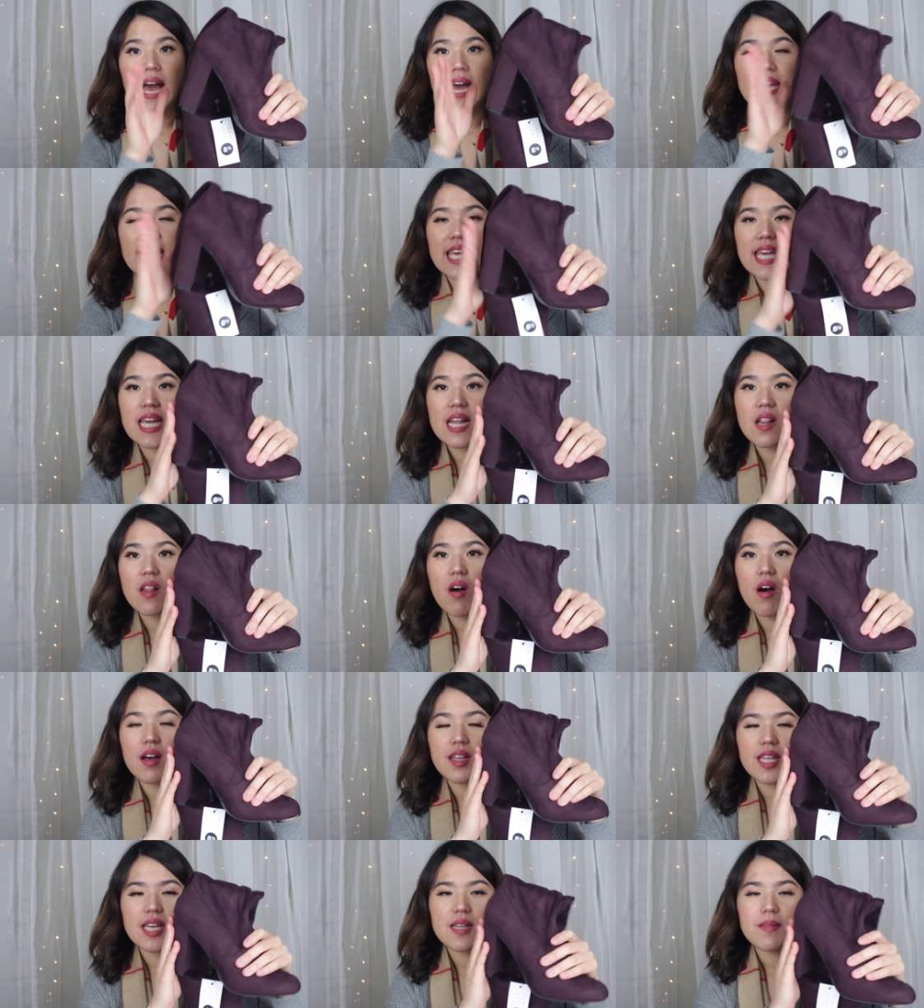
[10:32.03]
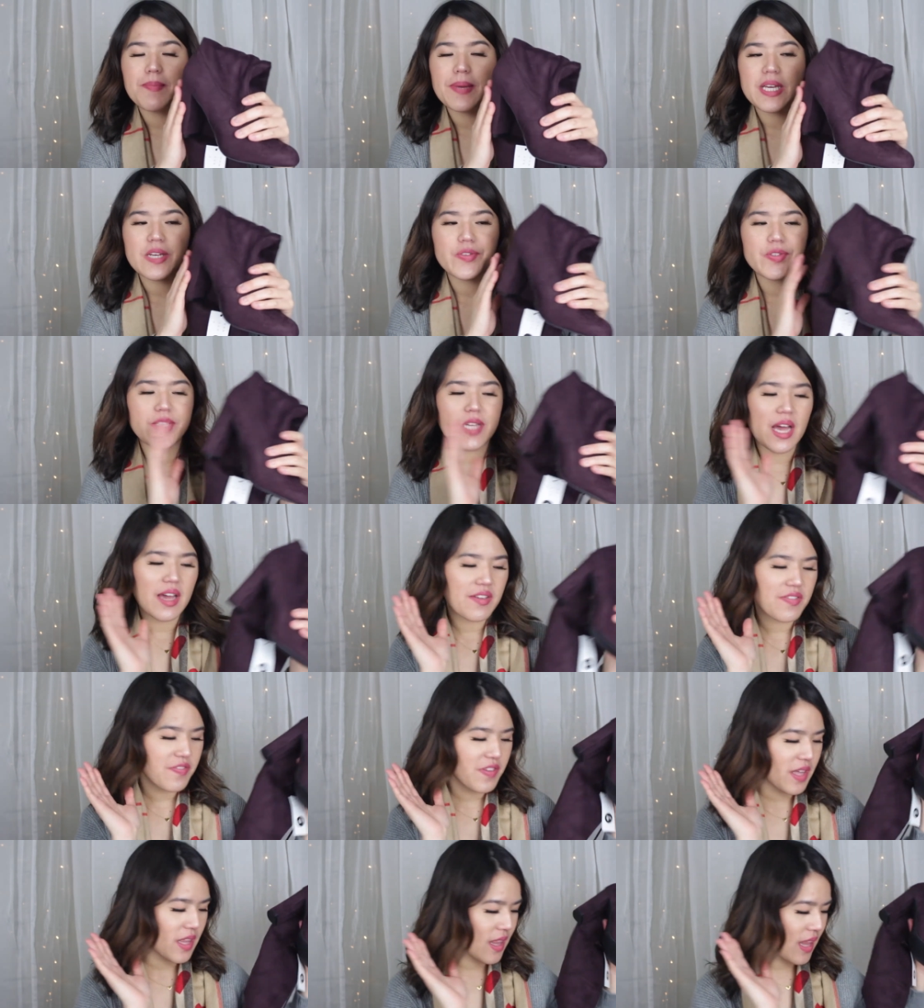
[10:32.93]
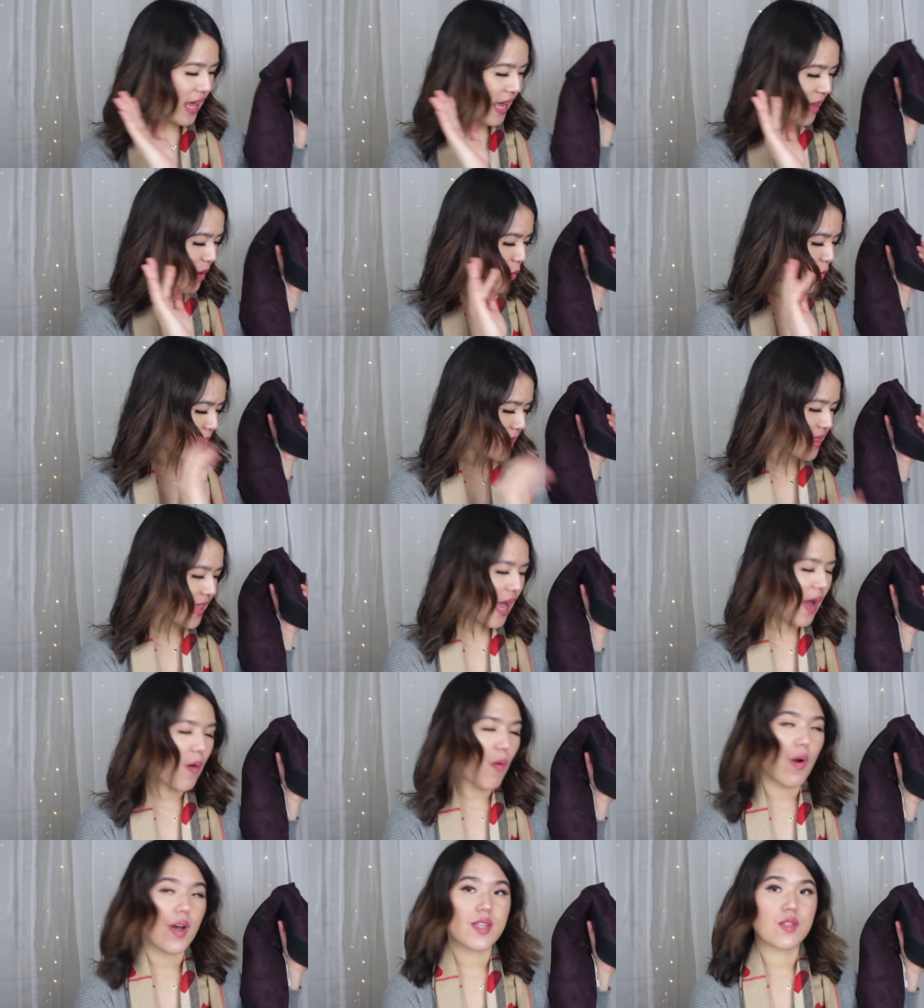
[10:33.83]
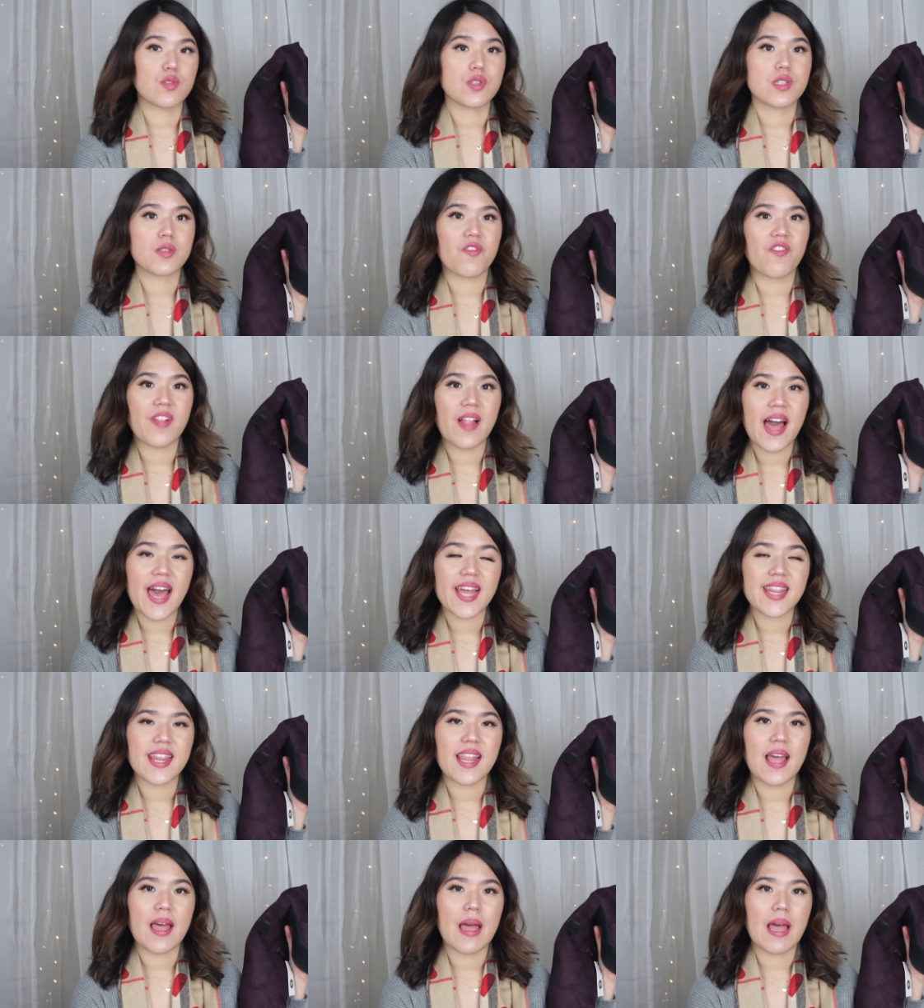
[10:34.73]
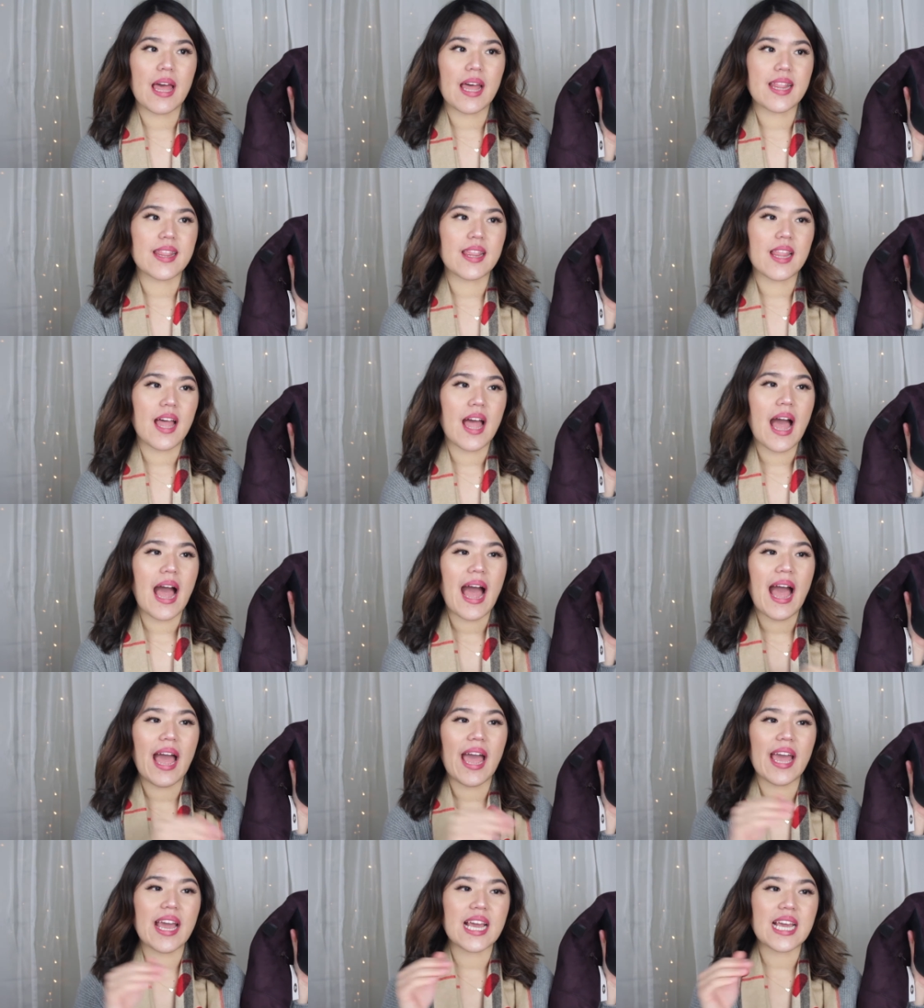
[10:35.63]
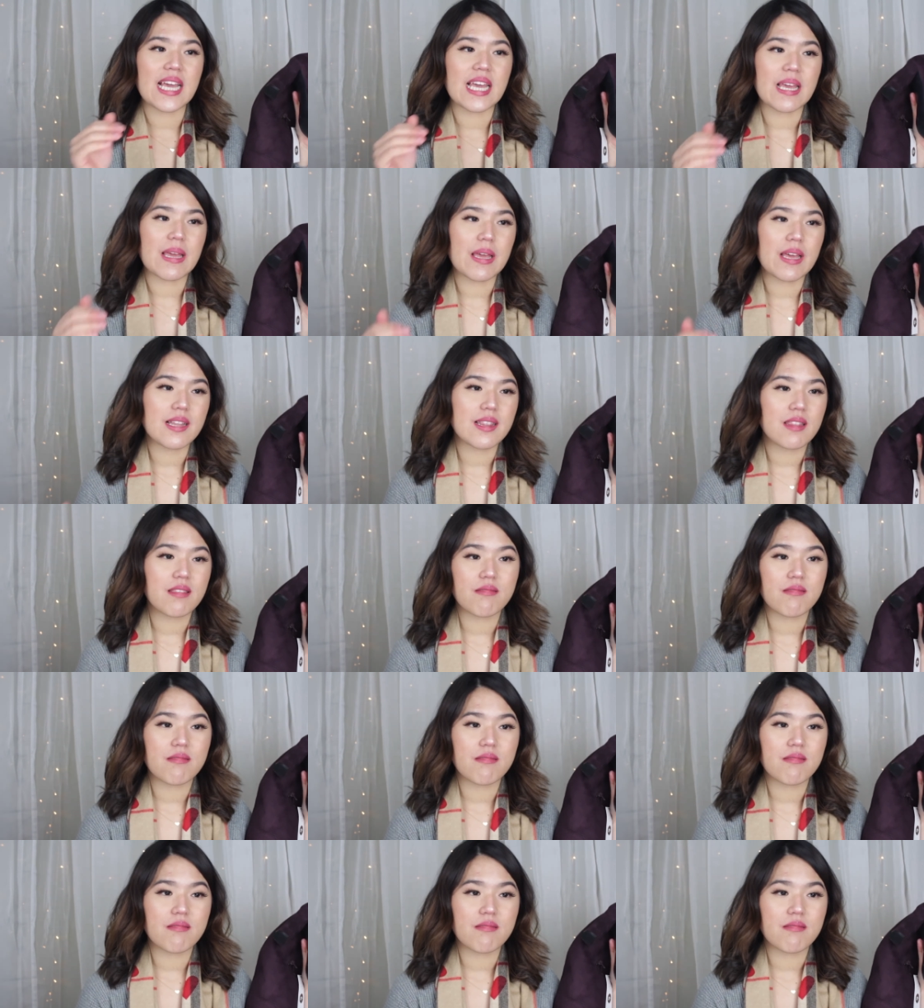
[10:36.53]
heel on it because I feel like with that one was flat, and I